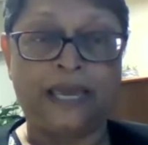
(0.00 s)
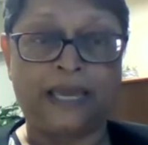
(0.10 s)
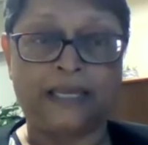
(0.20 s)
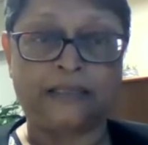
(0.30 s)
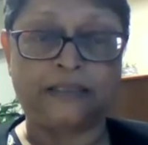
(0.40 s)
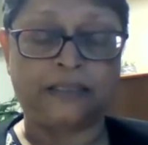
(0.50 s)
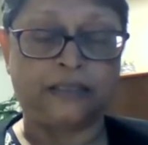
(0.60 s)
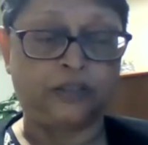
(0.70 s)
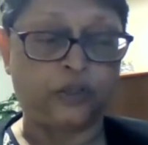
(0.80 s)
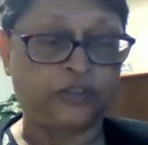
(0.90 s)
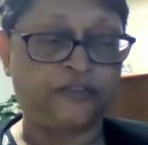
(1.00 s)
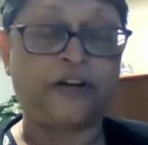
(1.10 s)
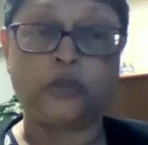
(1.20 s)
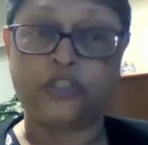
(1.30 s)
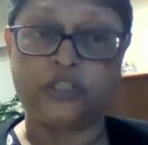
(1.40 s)
And Dr.
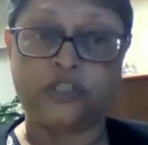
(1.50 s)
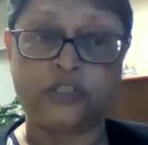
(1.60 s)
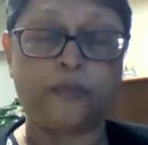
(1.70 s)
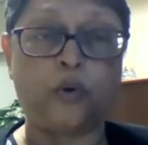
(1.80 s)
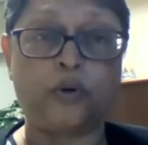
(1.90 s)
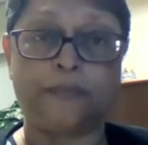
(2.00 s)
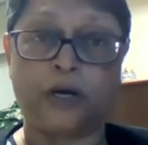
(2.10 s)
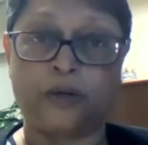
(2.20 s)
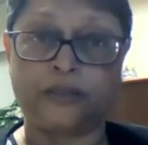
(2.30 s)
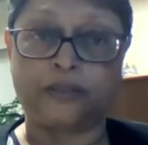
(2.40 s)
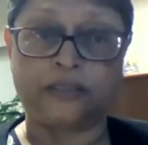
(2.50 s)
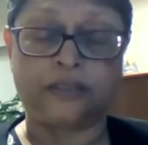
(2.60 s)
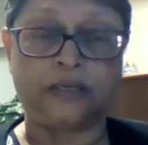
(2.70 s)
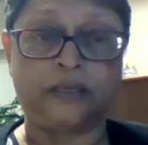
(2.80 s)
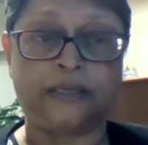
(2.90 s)
Fauci spoke about
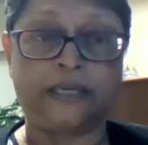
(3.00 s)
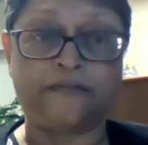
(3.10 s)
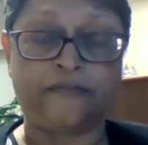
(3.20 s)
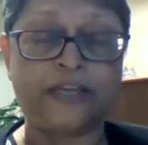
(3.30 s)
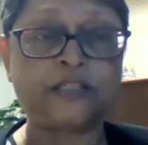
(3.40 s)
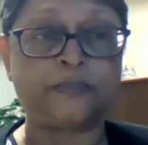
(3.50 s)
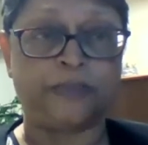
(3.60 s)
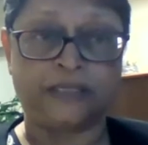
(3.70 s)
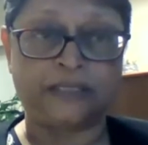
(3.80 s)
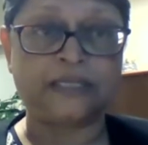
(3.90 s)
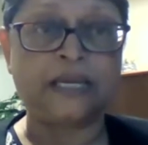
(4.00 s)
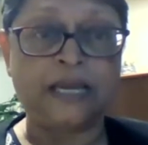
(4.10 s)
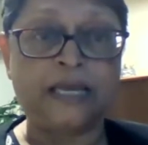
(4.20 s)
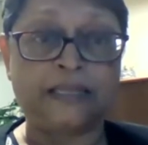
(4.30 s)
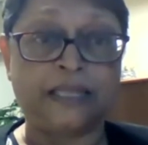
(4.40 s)
the investments
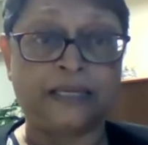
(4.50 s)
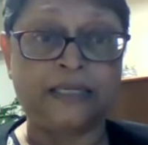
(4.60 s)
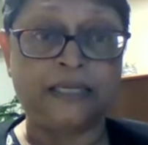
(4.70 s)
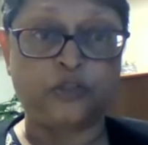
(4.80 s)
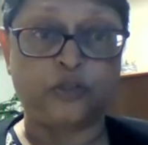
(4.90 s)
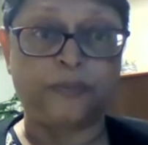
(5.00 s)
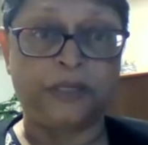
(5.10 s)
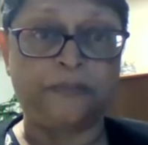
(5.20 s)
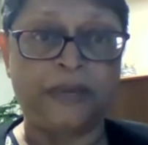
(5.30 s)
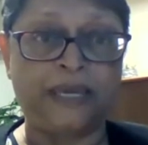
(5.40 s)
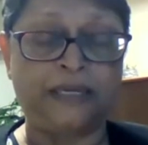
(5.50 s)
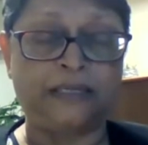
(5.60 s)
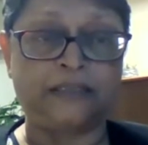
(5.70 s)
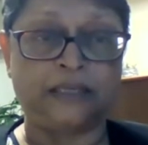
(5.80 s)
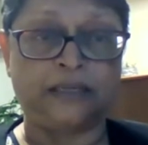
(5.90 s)
that need to be
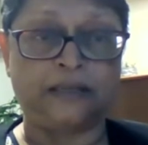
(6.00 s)
made